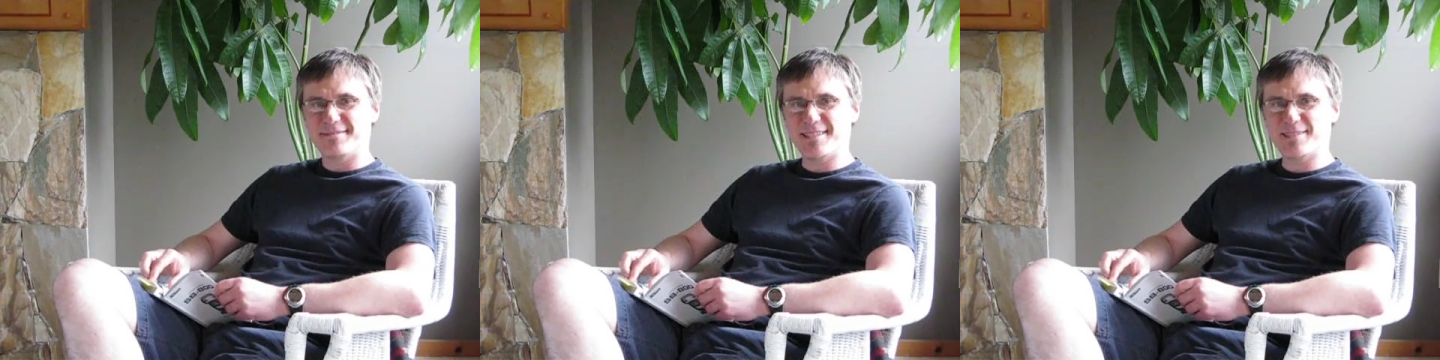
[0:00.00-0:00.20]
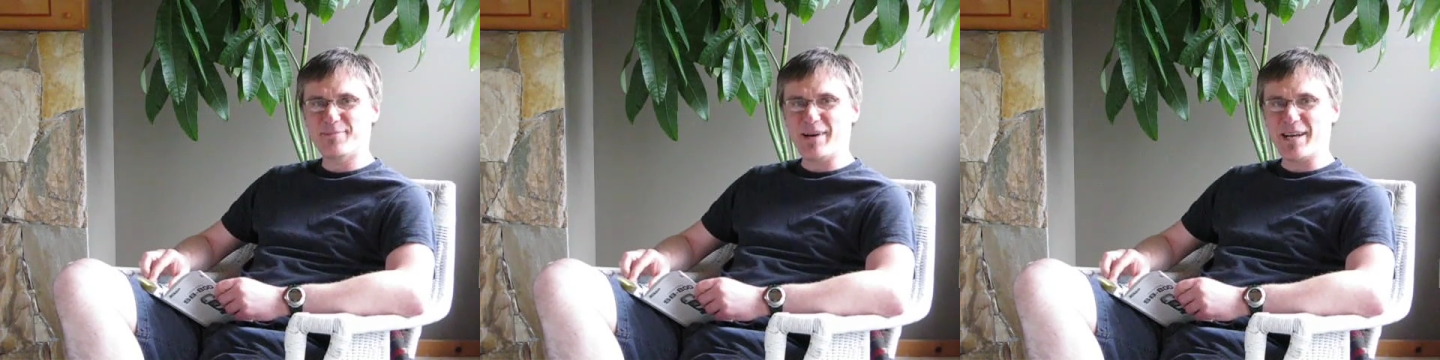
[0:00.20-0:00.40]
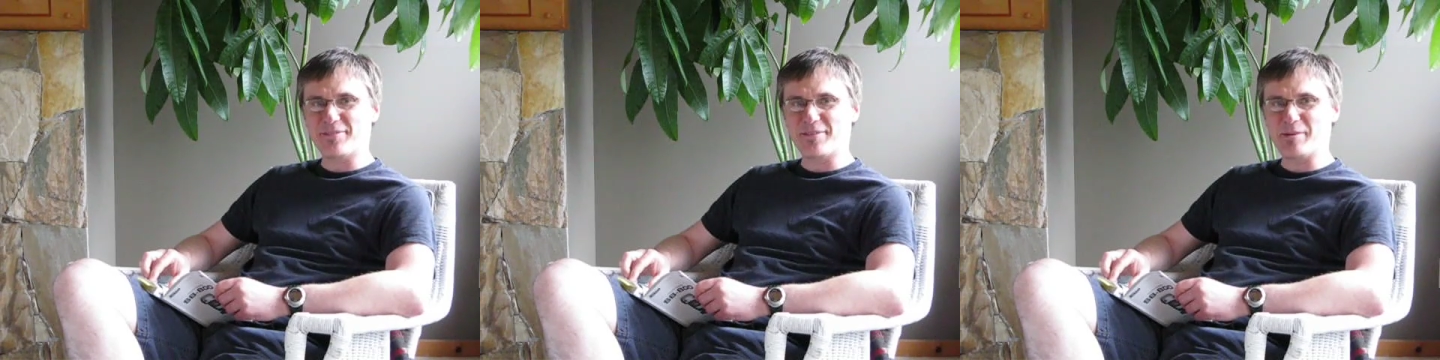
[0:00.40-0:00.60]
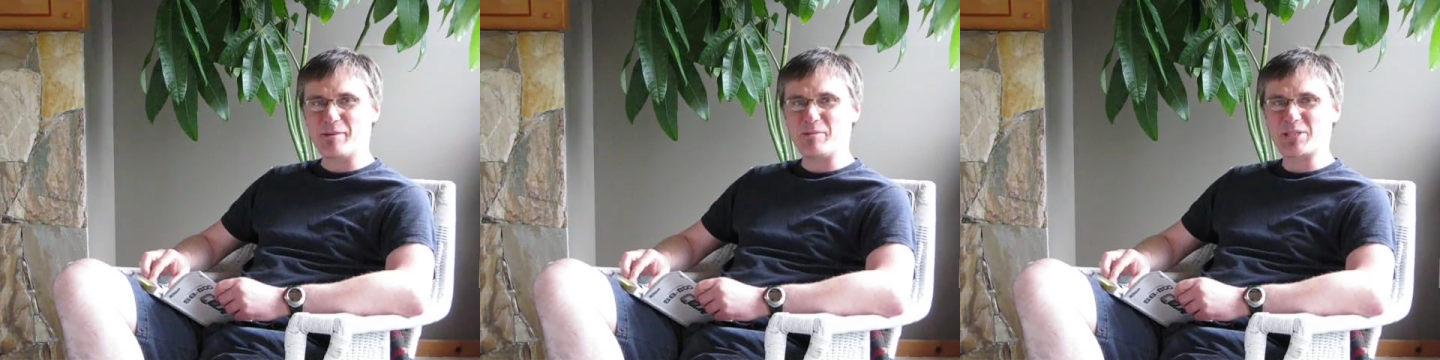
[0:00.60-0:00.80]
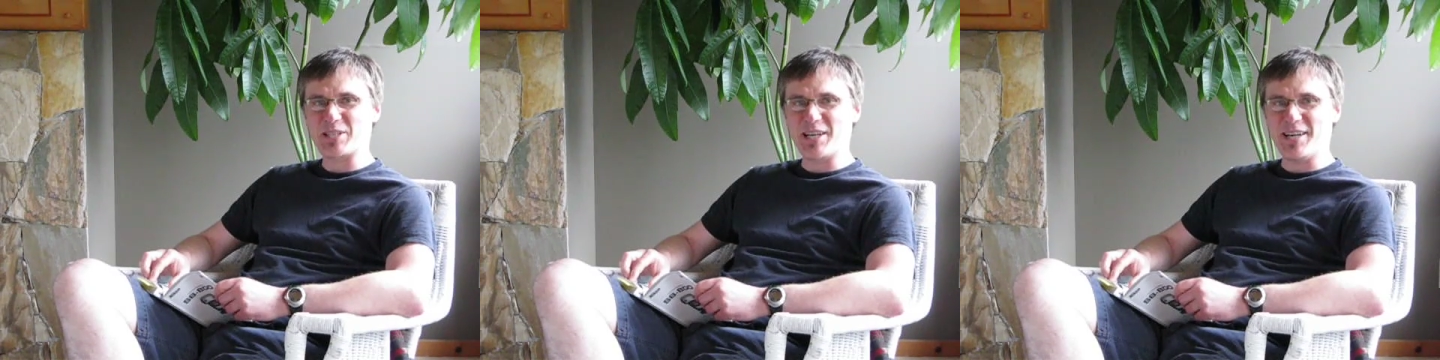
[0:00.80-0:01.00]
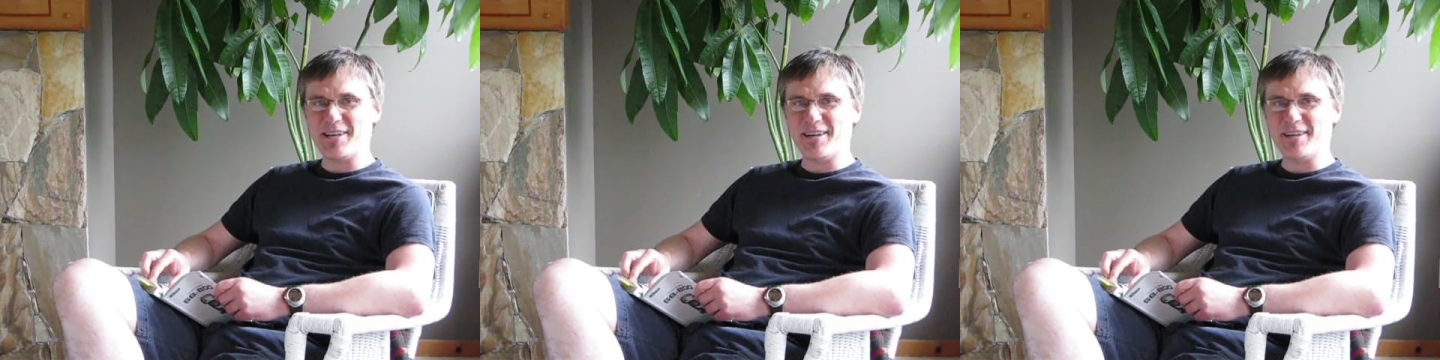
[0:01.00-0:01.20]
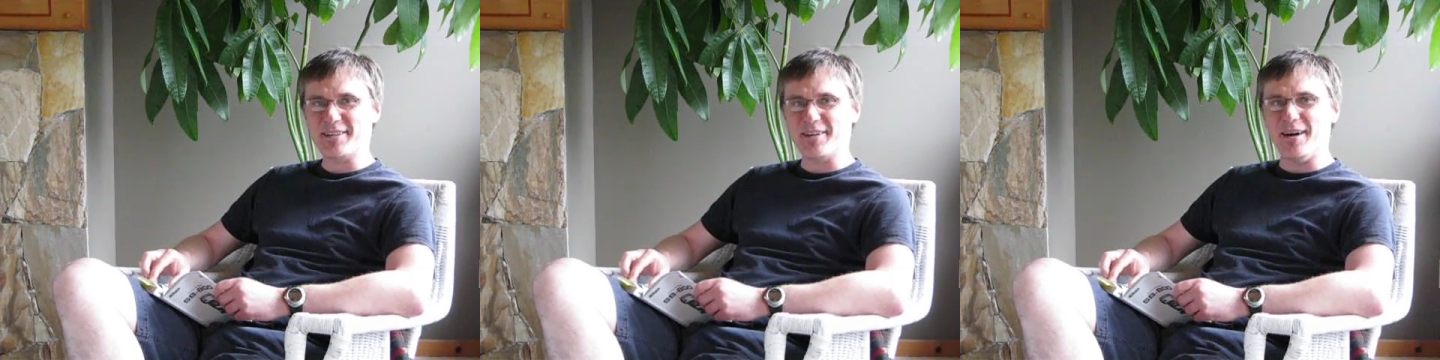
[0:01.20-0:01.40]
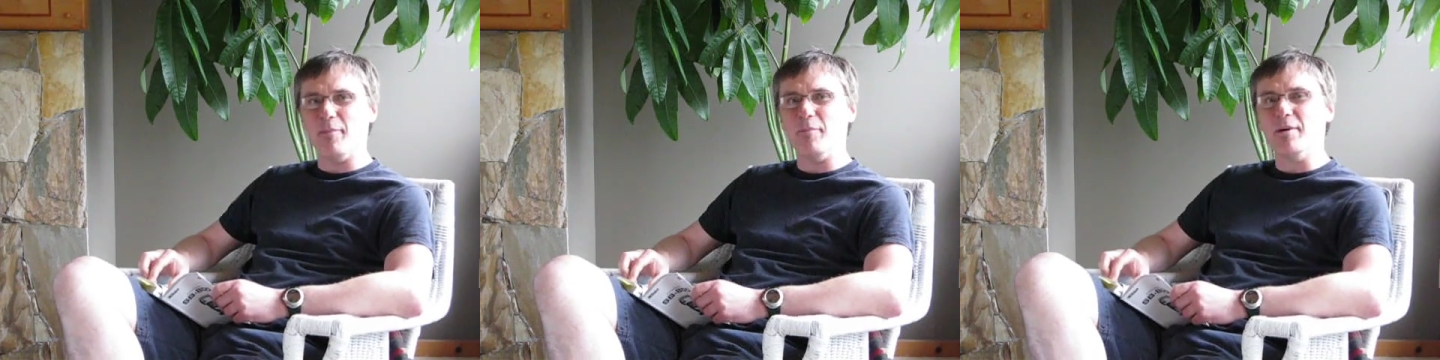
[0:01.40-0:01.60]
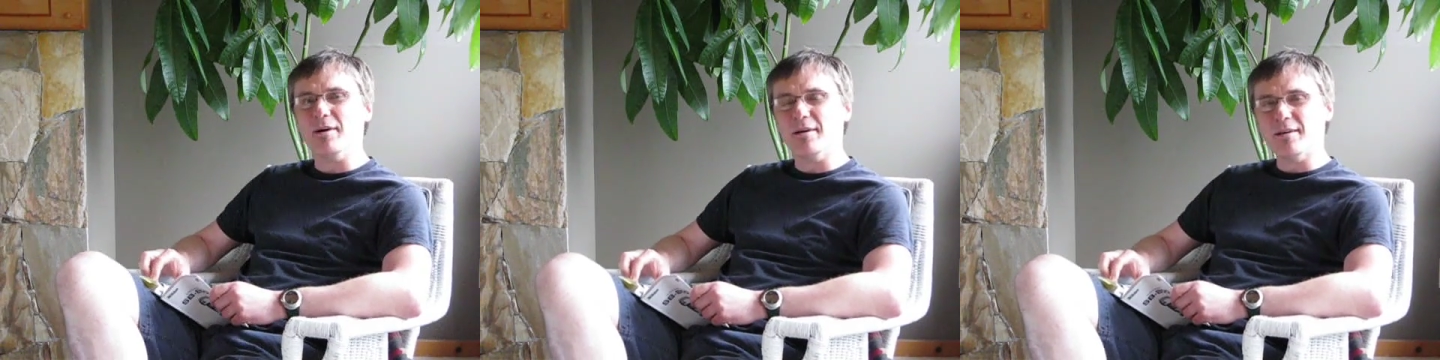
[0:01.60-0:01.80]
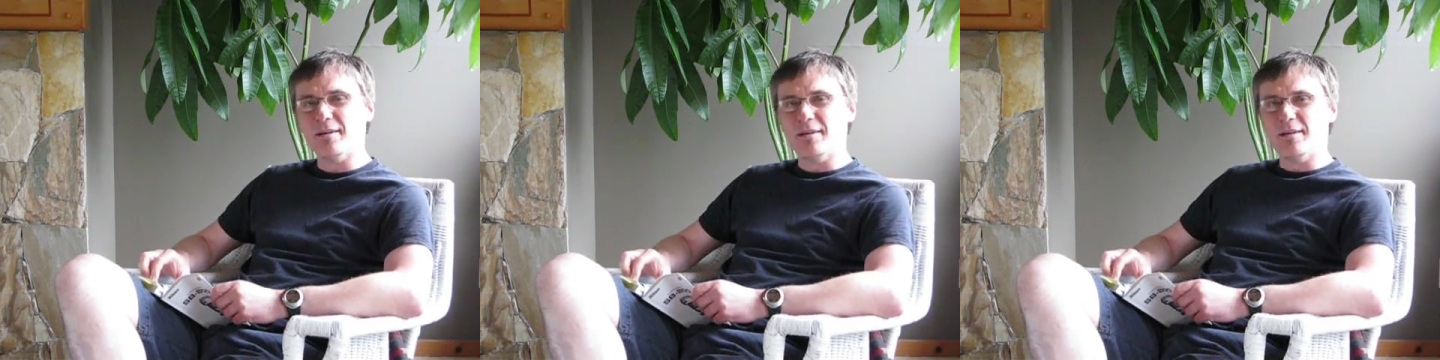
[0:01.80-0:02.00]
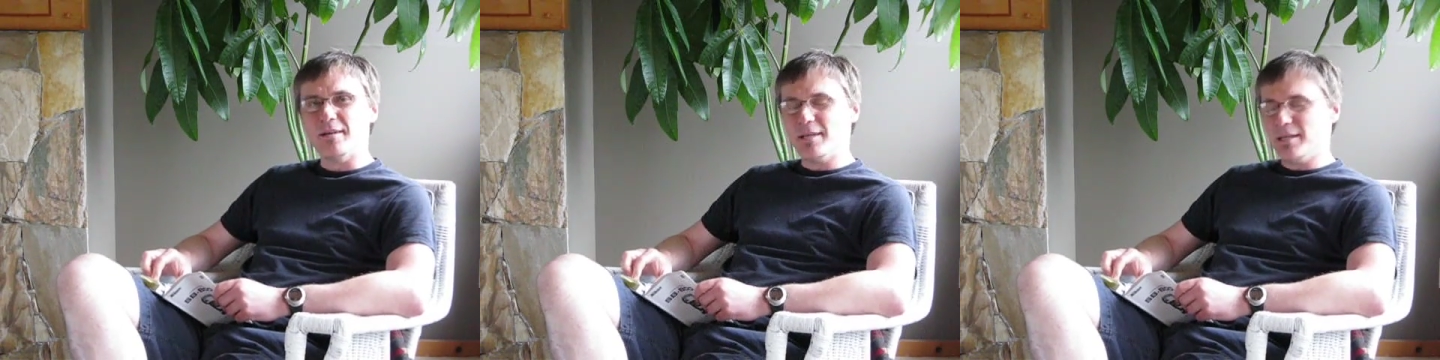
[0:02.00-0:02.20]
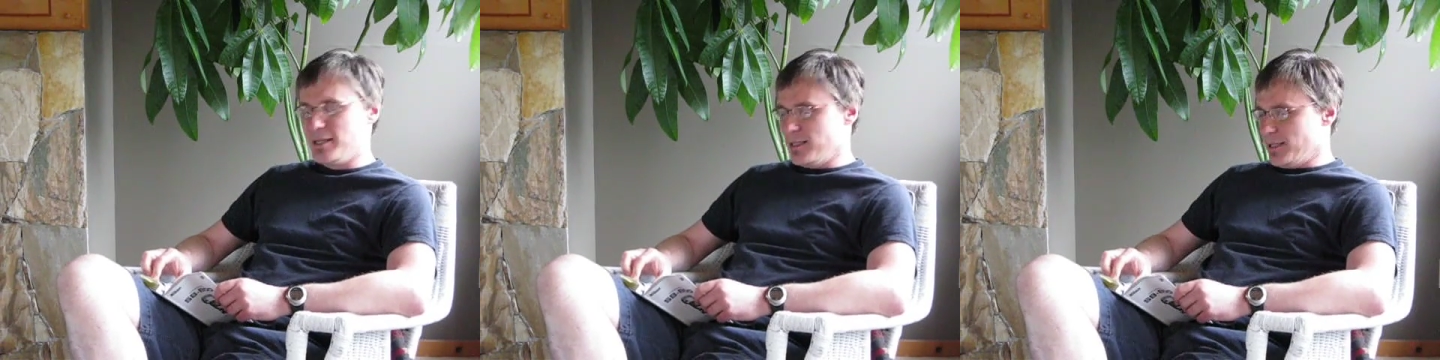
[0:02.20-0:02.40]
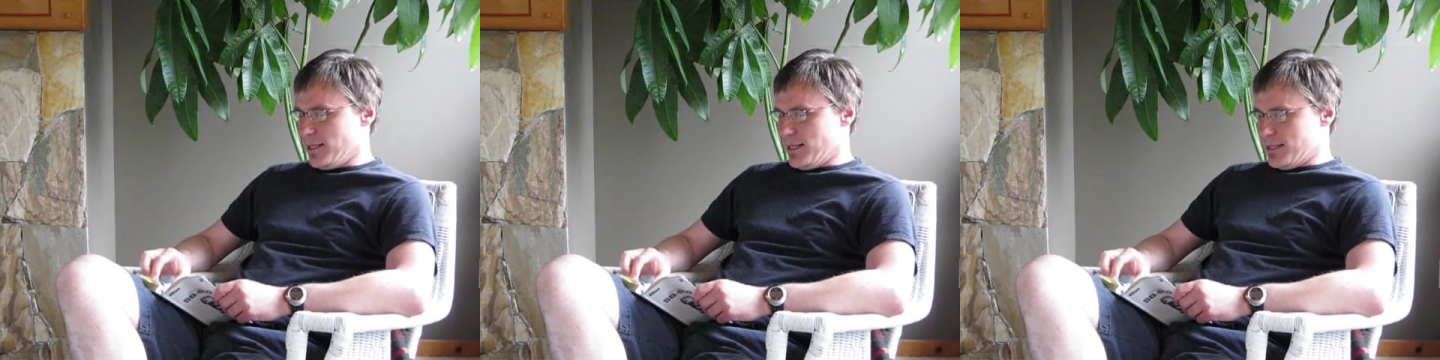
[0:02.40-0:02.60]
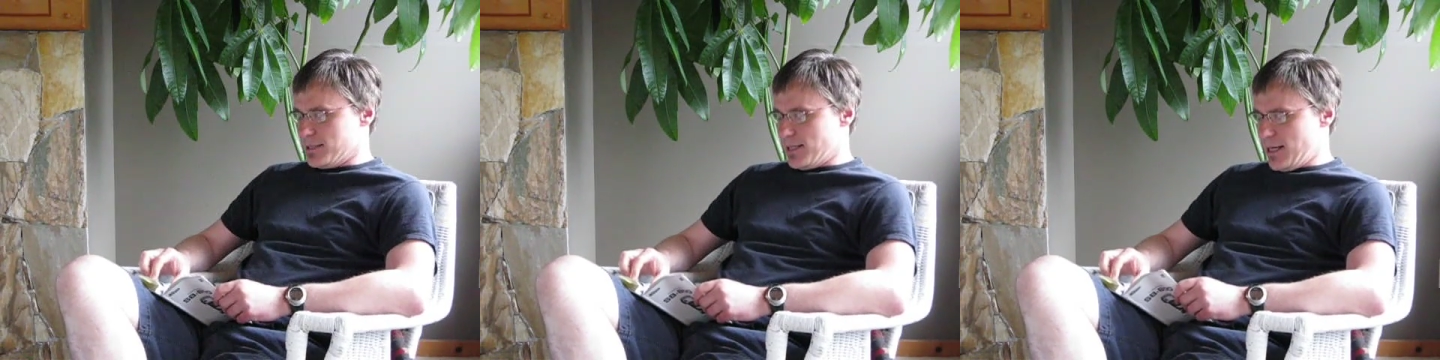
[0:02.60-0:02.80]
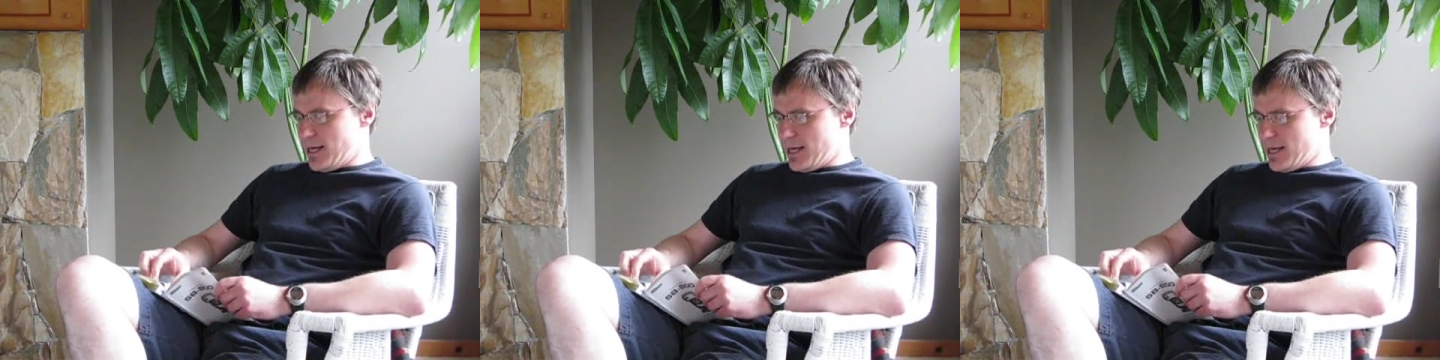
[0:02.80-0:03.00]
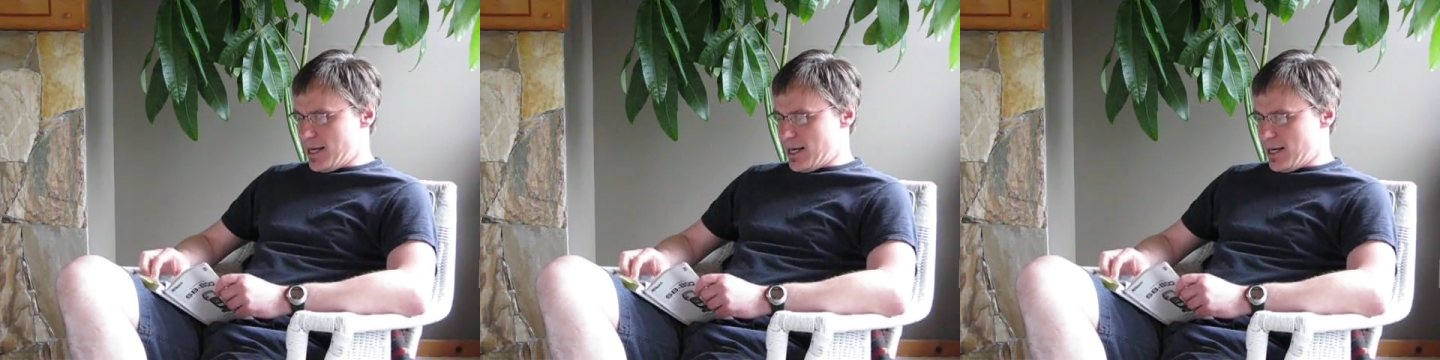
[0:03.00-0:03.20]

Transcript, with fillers: It's Mike from ImageGuy.com. Today